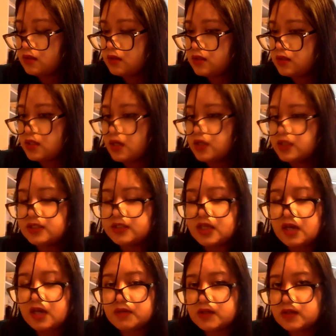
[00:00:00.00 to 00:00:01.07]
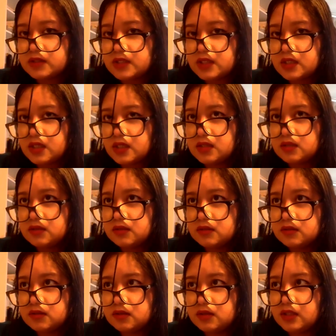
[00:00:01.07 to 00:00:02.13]
it's hard to say because in in
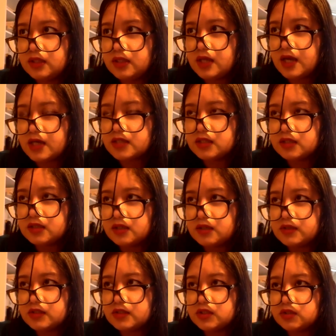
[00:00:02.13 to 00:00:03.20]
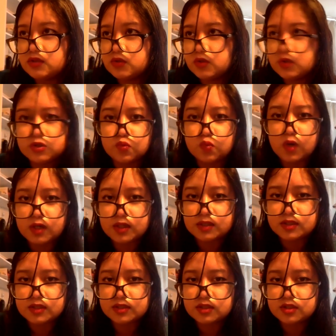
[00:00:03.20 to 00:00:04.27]
in the actor there isn't just one
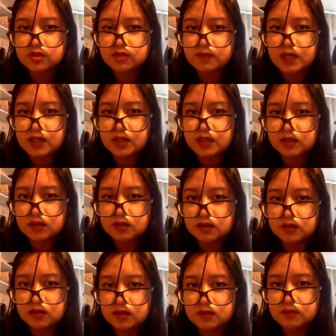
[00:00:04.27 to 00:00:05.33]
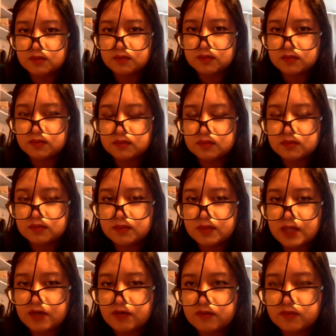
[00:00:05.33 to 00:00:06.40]
decision making um
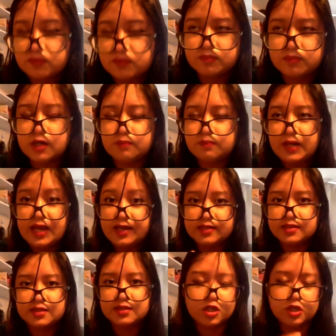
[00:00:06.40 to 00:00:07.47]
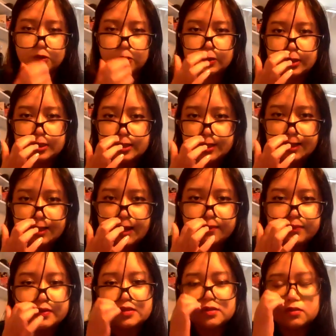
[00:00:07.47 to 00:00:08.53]
uh, place you know it, it
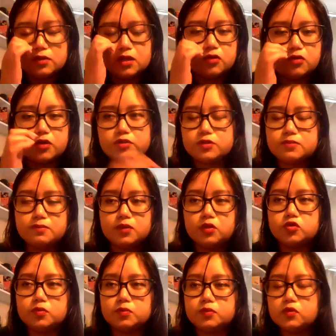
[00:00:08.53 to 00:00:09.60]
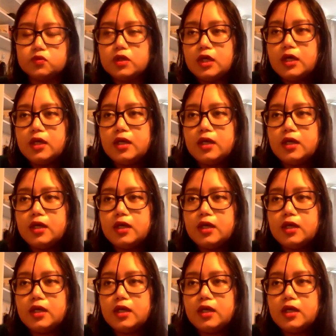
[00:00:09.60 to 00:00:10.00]
happens across multiple